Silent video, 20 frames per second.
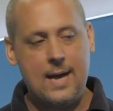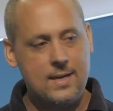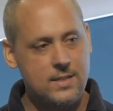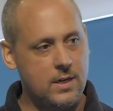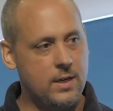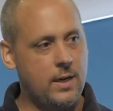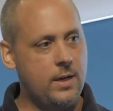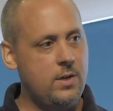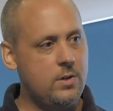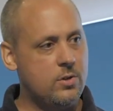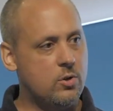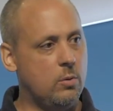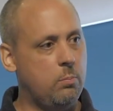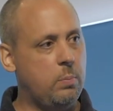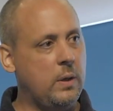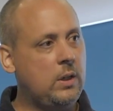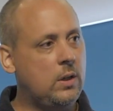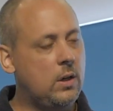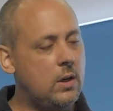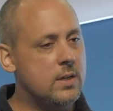as an industry.
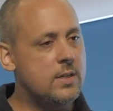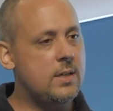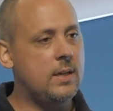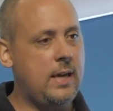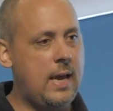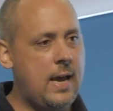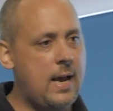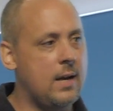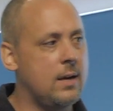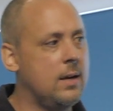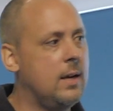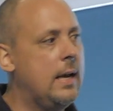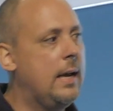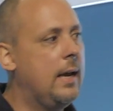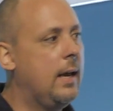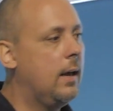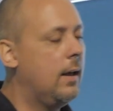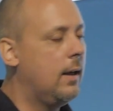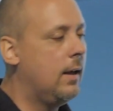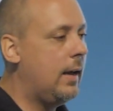Because again,
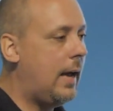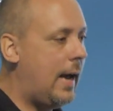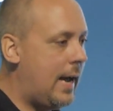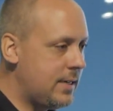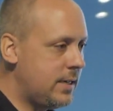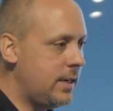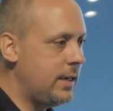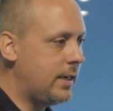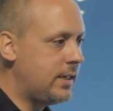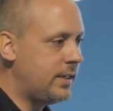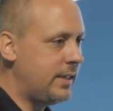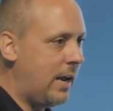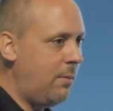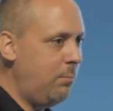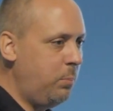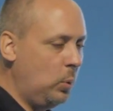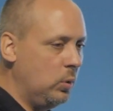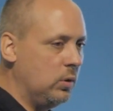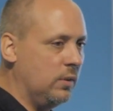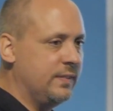as an
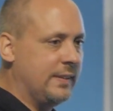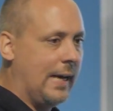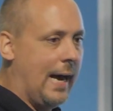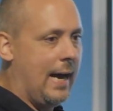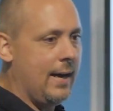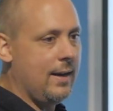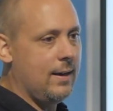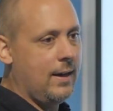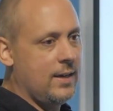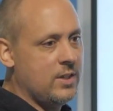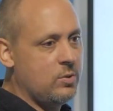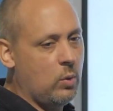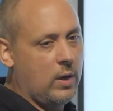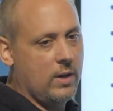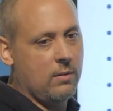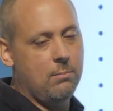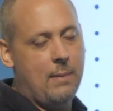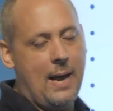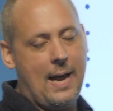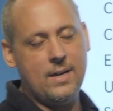example of that, as
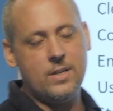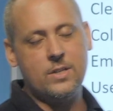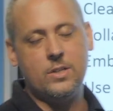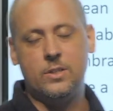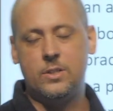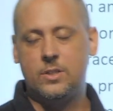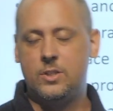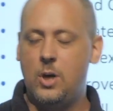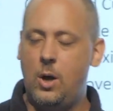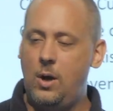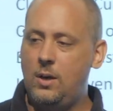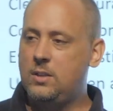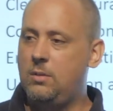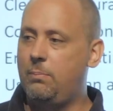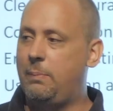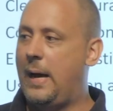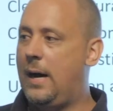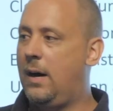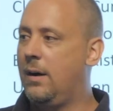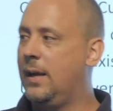what Matt just talked
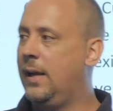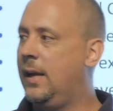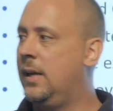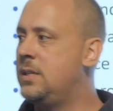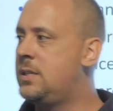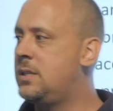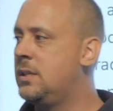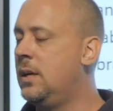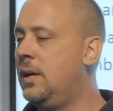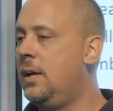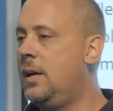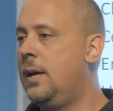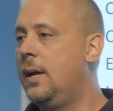about, is